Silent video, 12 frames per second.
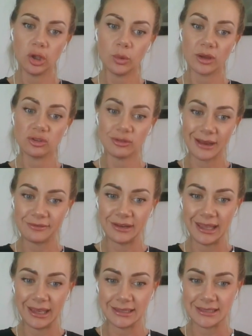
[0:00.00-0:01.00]
you are
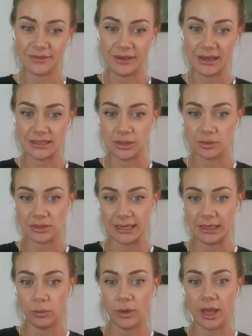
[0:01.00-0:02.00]
traveling and it's affecting your
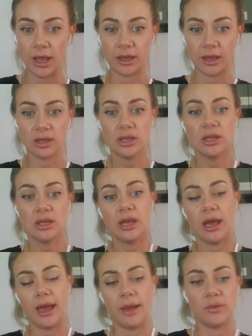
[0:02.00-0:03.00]
daily work.
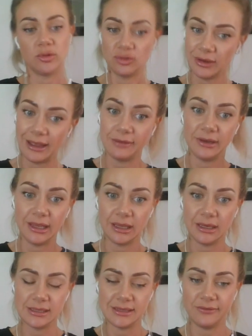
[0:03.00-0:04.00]
You're
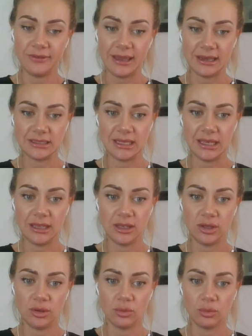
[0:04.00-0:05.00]
traveling and it's
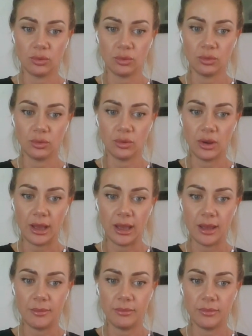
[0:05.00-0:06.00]
affecting your
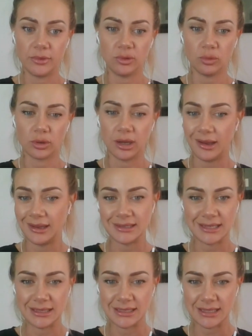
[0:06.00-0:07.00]

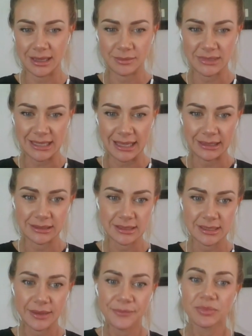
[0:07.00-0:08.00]
clients in some
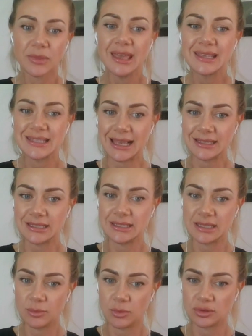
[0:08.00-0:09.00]
sense.
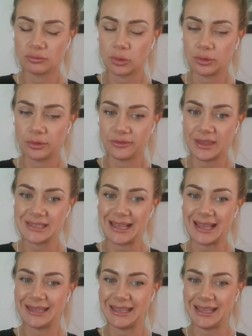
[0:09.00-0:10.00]
Saturn is the modern ruler of
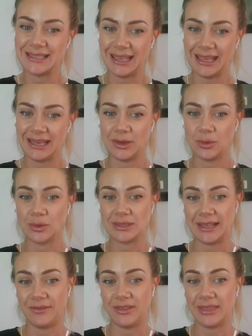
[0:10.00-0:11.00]
this, and it is in
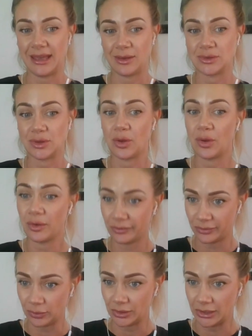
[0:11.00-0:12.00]
your 7th house
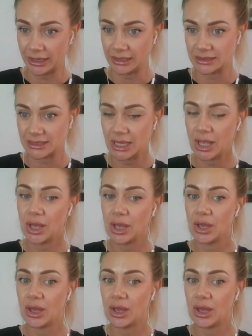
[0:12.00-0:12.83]
of your clients,